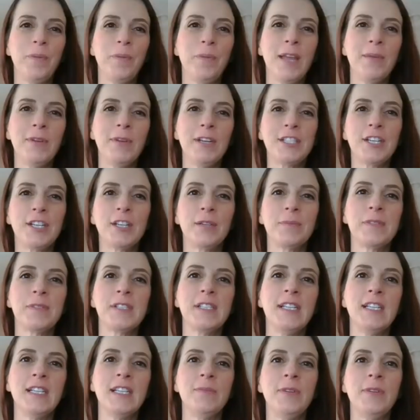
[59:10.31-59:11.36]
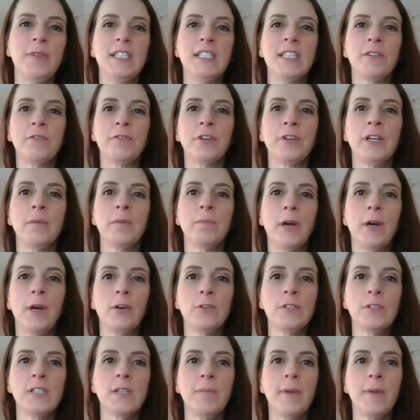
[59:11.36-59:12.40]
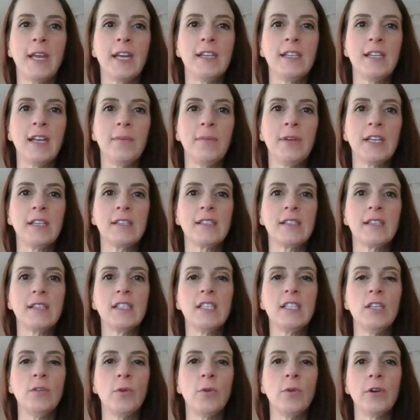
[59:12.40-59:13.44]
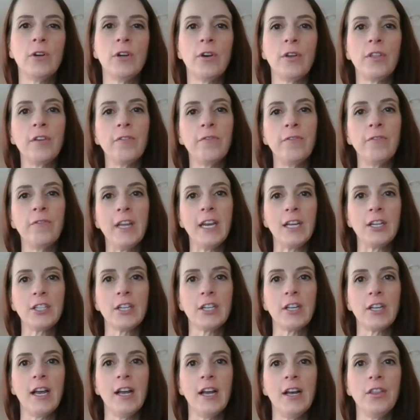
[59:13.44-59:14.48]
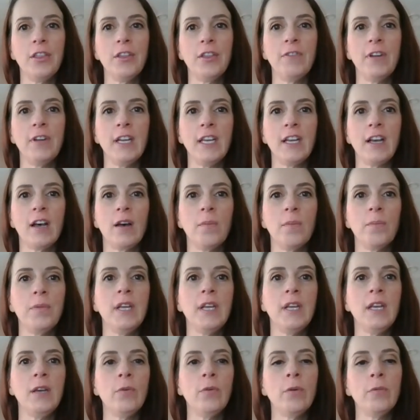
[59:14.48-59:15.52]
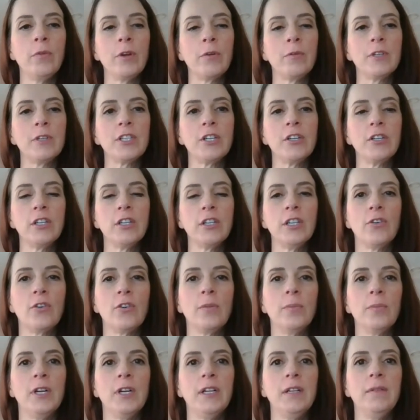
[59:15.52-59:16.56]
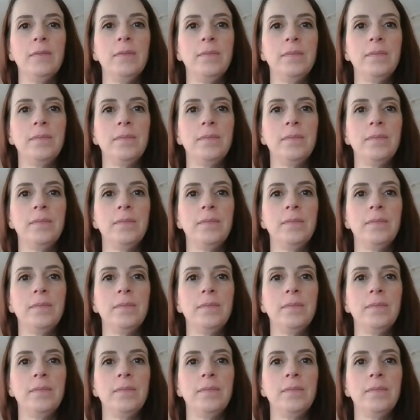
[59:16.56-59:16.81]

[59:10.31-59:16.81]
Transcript: payment terms need to be different post-pandemic since you won't know the financial health of any company when we return to normal?